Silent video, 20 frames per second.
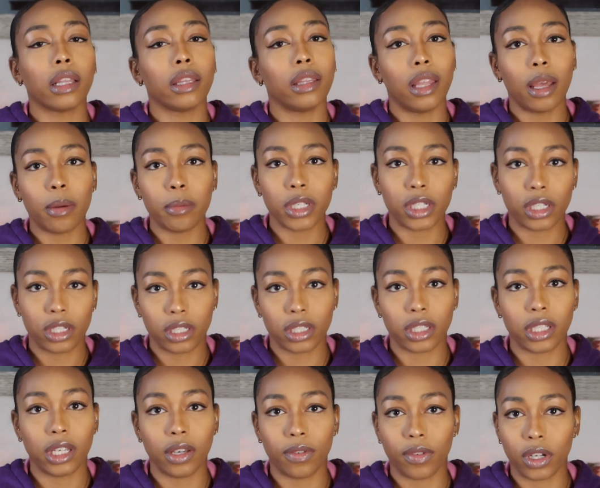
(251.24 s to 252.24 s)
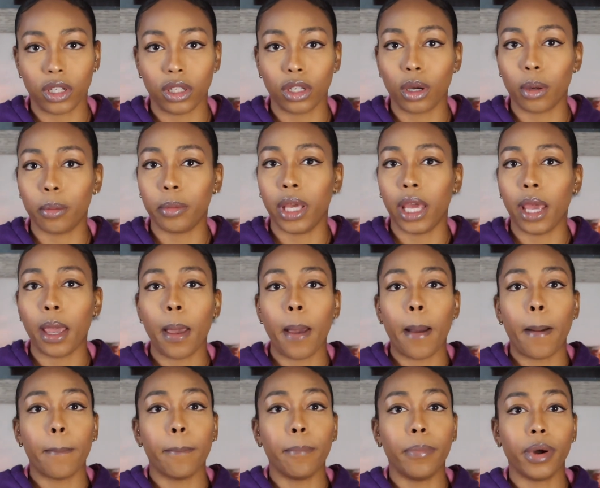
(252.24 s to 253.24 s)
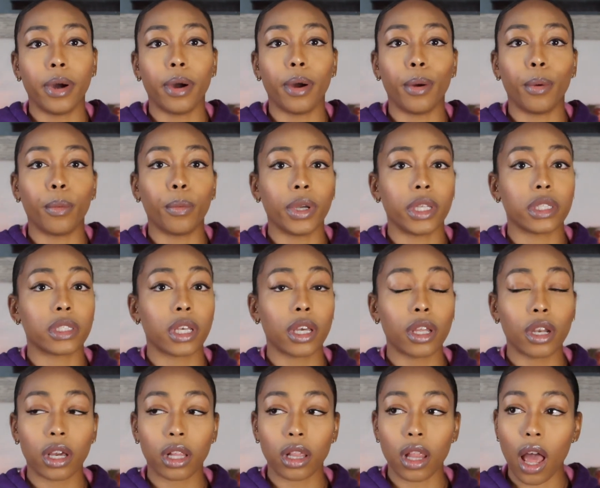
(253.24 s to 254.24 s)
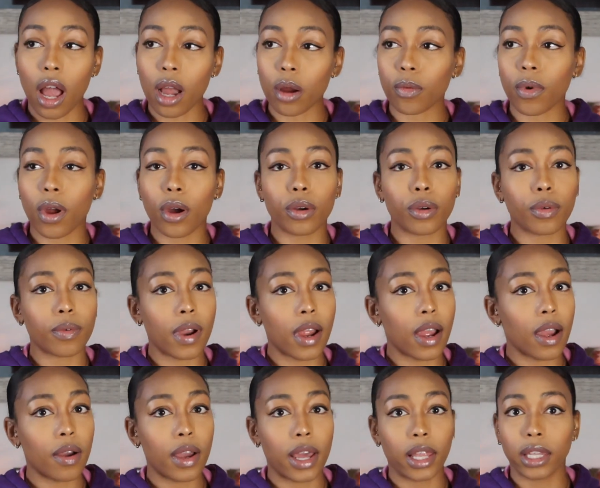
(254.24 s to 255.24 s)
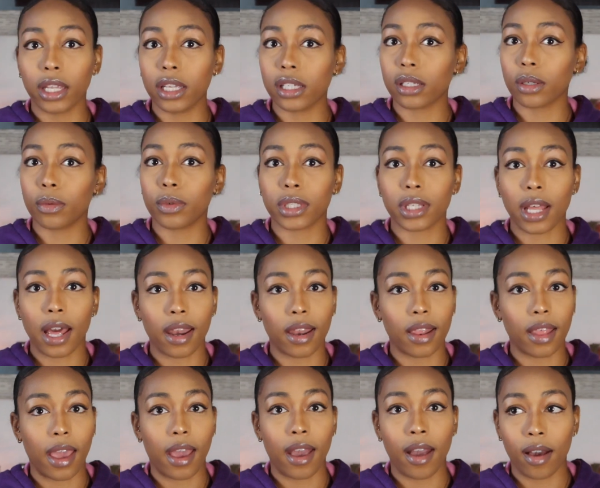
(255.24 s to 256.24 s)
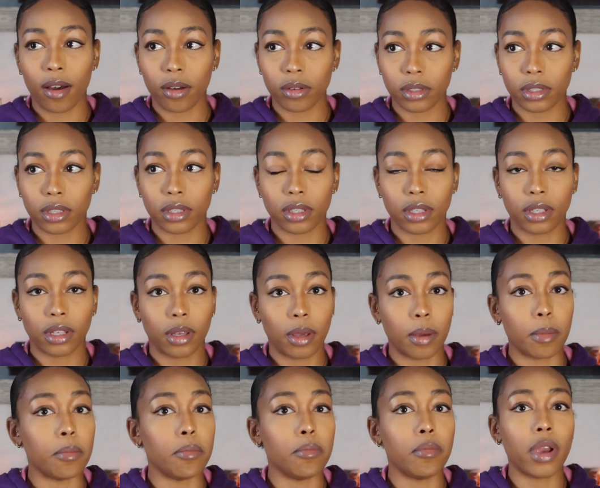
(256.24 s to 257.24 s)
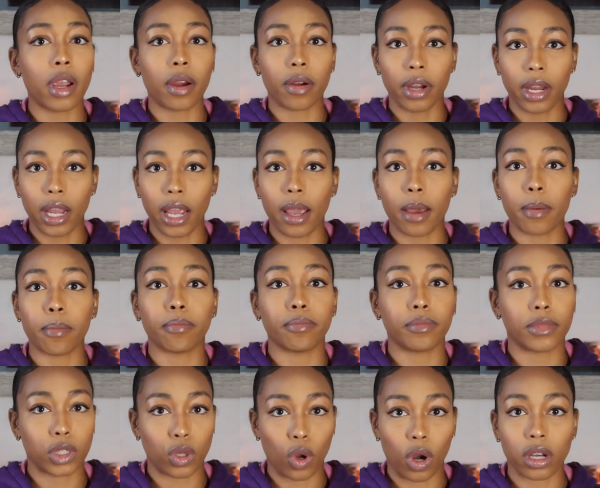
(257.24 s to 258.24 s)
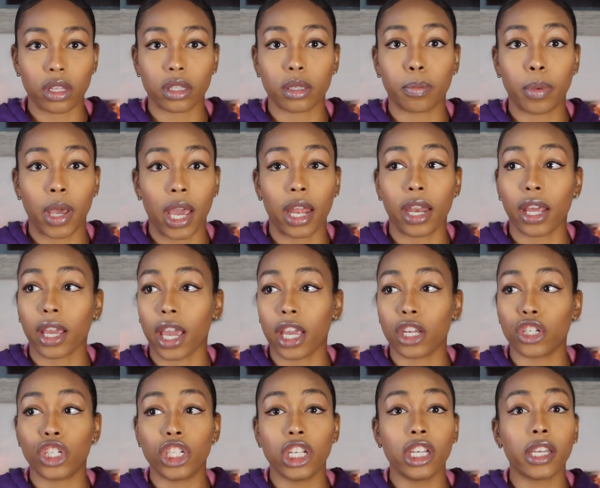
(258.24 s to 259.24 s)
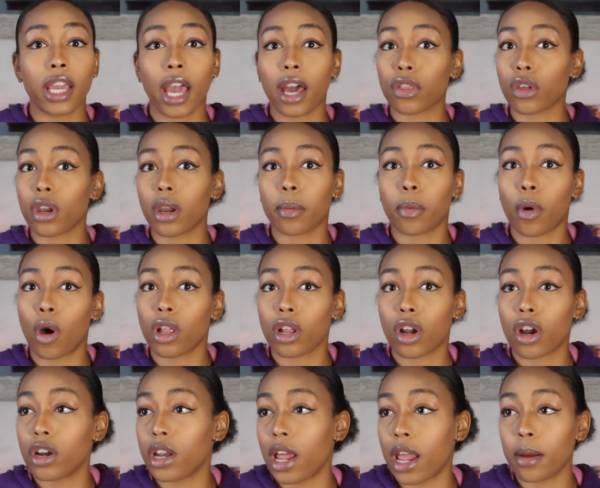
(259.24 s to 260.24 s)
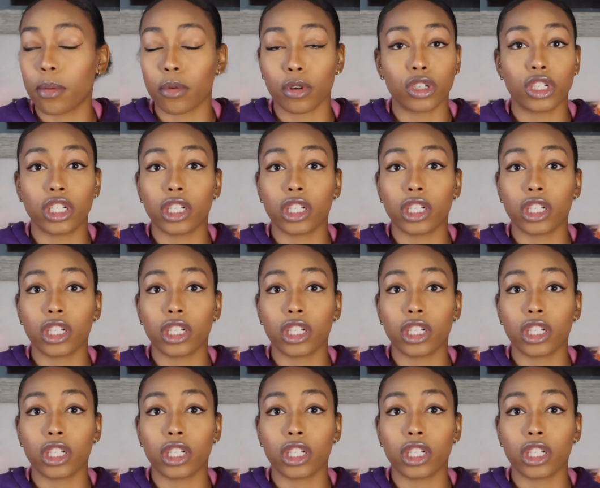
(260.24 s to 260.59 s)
Let me just give it a little bit. But when 10 o'clock rolled around and Lisa was not in the house, Mary Ann started to panic and she gathered up all of her neighbors.